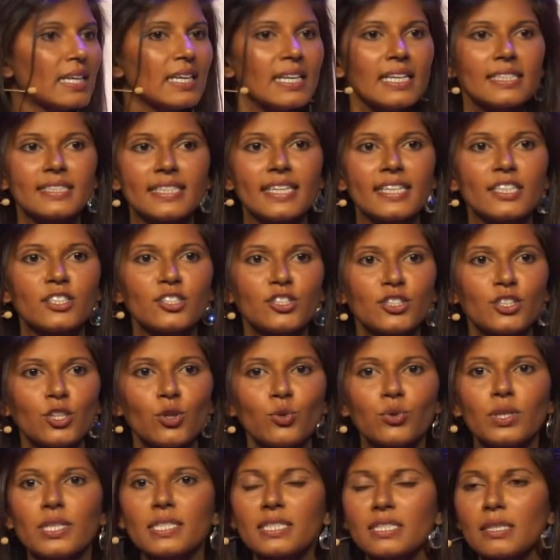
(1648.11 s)
It takes the
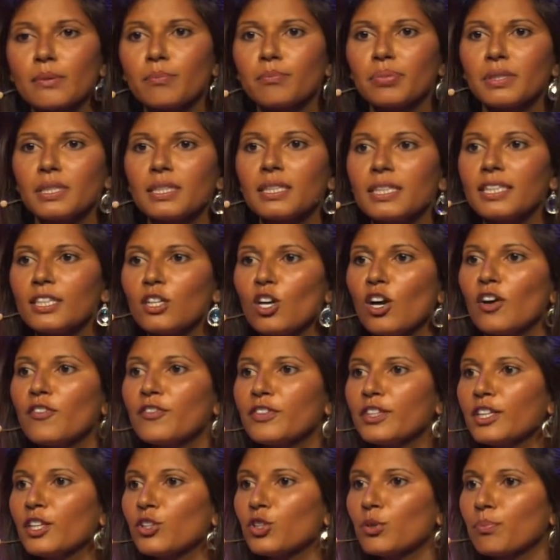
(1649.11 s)
onus completely off
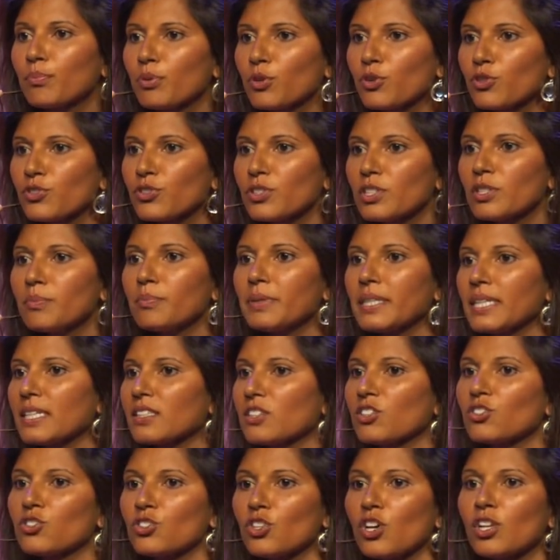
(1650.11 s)
the other person because
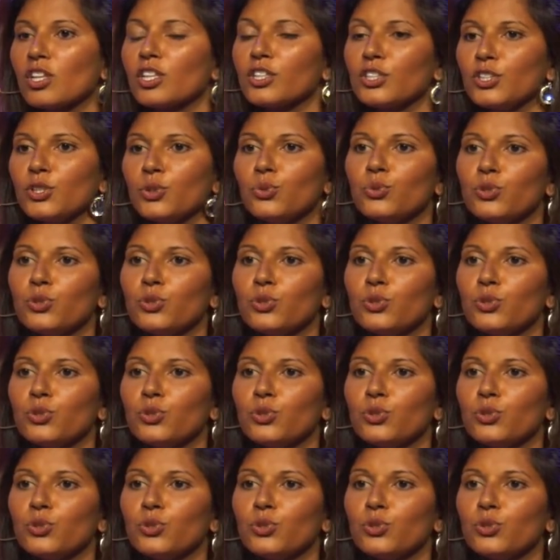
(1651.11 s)
it's all a you,